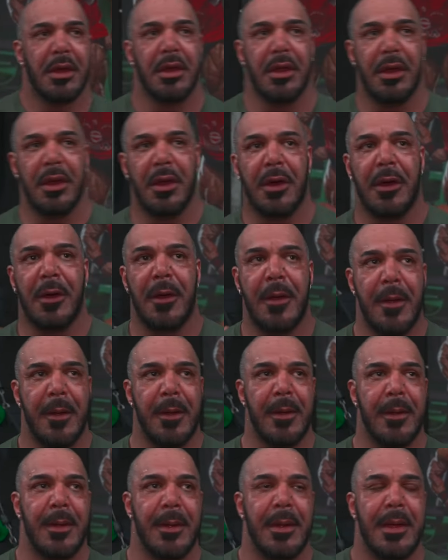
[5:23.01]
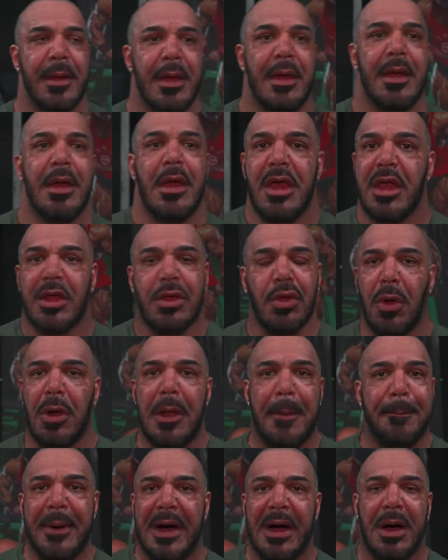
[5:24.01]
You know? It's
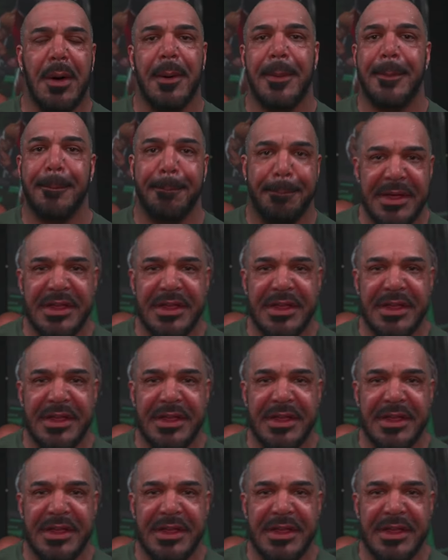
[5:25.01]
all about